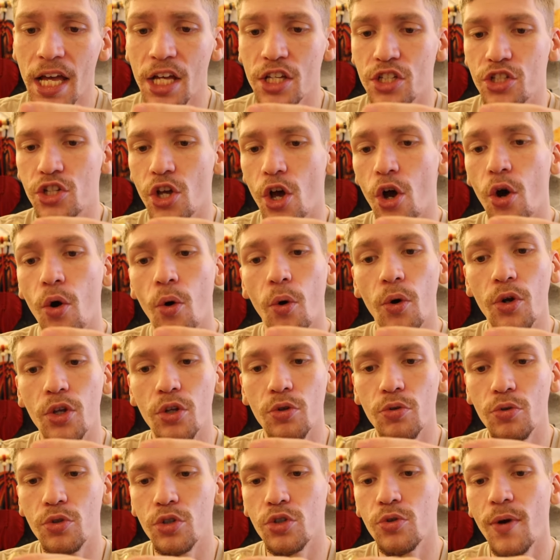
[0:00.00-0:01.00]
So
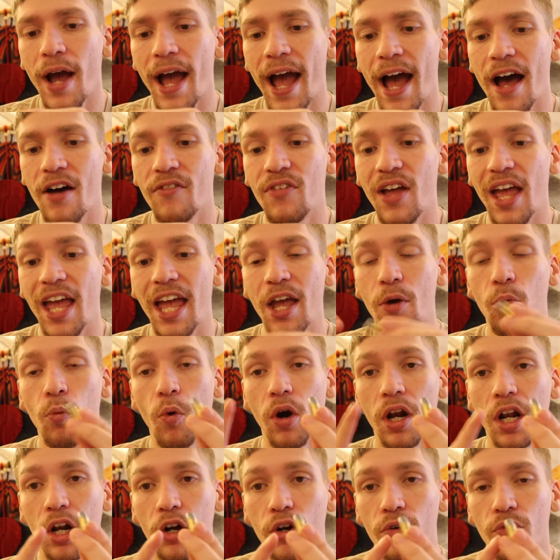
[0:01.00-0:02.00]
you do have a
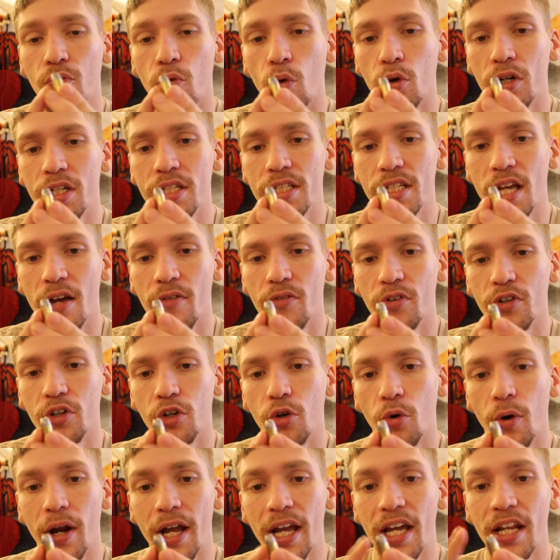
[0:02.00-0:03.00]
147
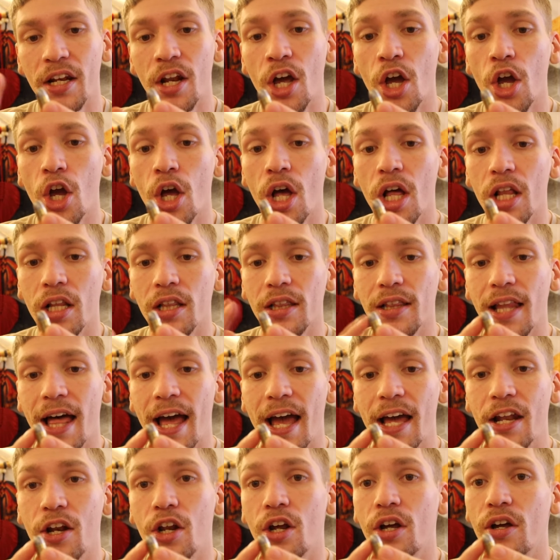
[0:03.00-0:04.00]
grain
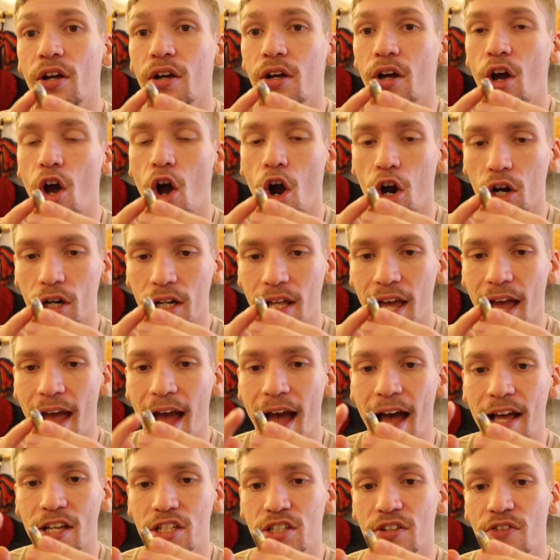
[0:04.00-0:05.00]
lead hard
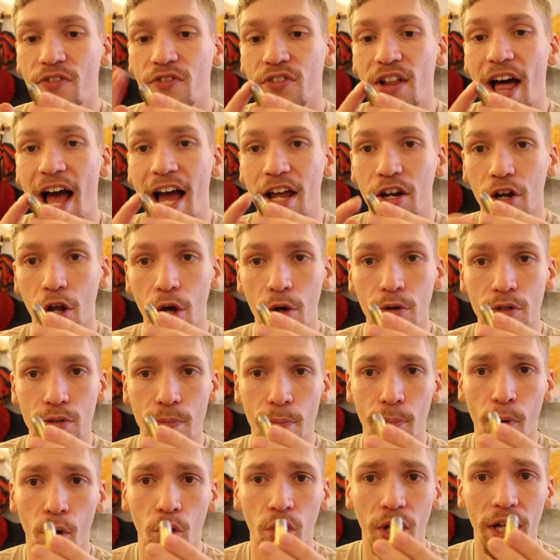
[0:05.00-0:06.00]
cast flat nose
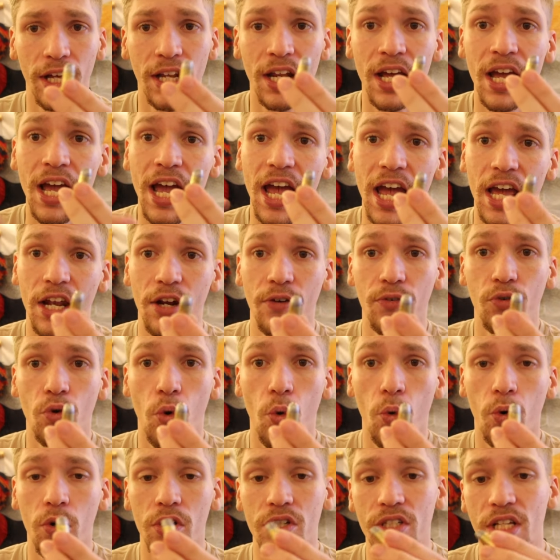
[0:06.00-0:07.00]
bullet, and of
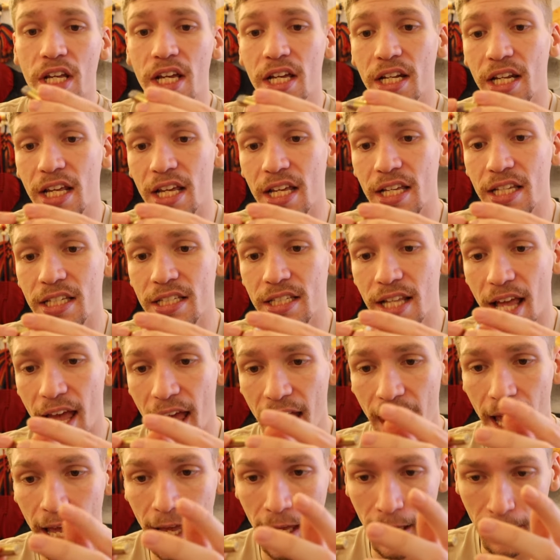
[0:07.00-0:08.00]
course it is
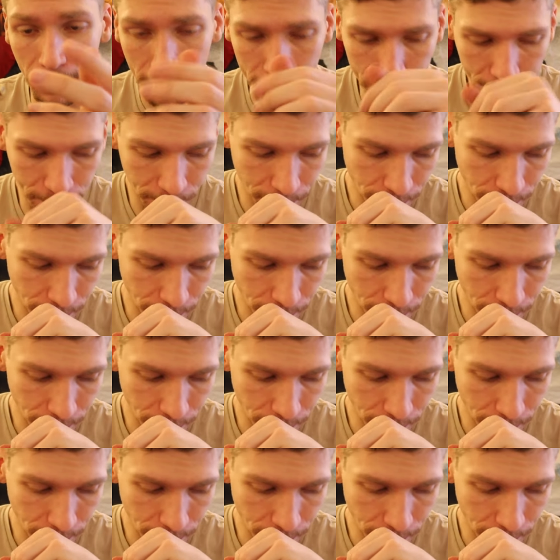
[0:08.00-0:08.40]
a